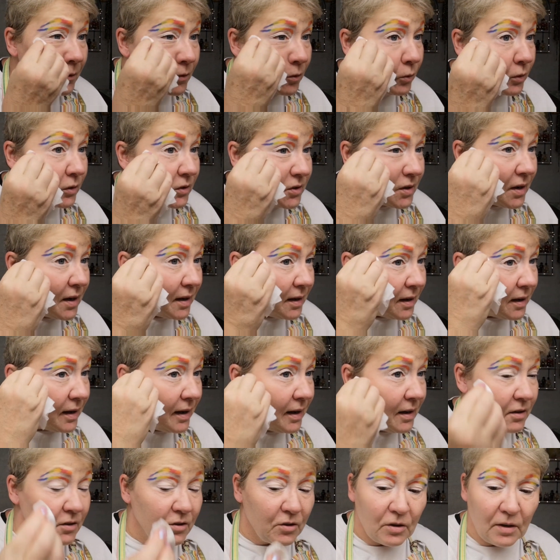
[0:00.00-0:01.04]
So it's
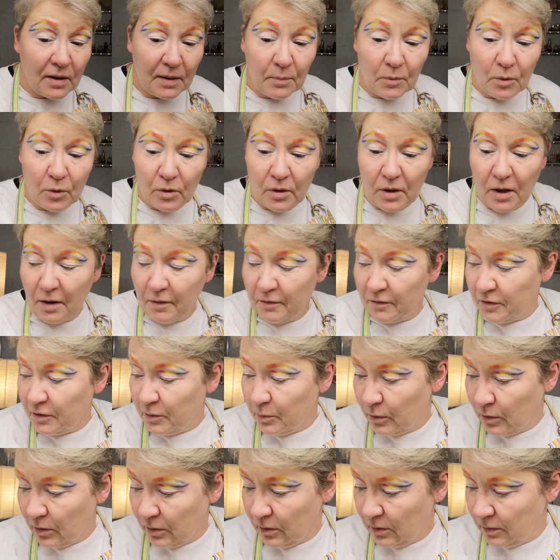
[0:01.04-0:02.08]
actually more
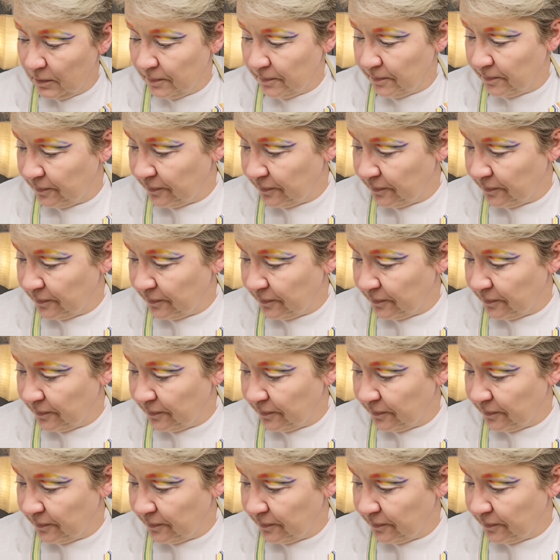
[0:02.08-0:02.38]
comfortable